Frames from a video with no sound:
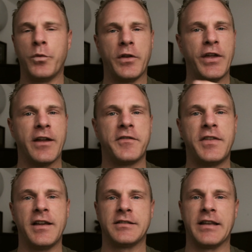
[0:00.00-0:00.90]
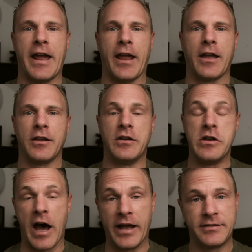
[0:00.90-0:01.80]
we think of things like
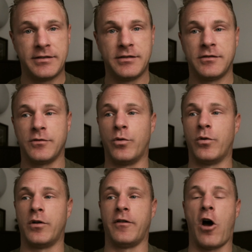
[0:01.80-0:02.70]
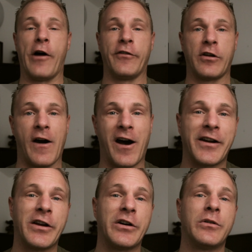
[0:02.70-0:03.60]
nuts or
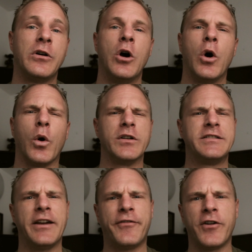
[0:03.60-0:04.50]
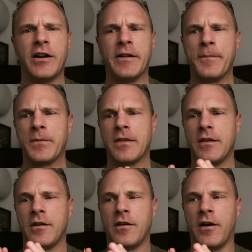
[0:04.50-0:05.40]
avocado or different
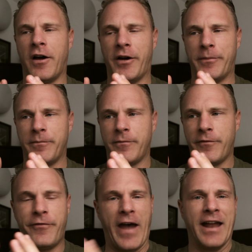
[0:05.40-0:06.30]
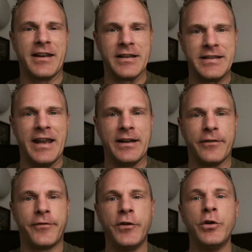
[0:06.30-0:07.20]
um, fat containing
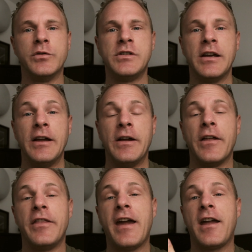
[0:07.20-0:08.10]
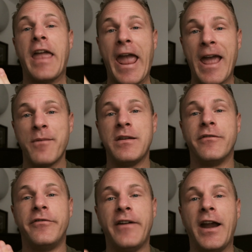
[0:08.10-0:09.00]
foods, they can be
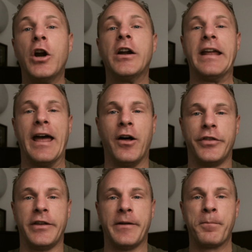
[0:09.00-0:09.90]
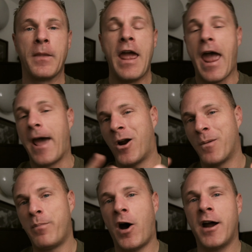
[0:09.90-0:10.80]
very healthy. And our
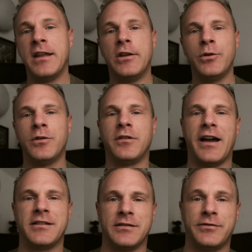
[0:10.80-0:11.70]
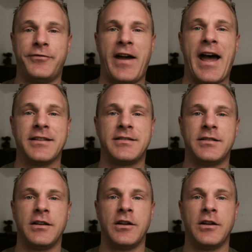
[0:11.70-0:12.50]
body utilizes fats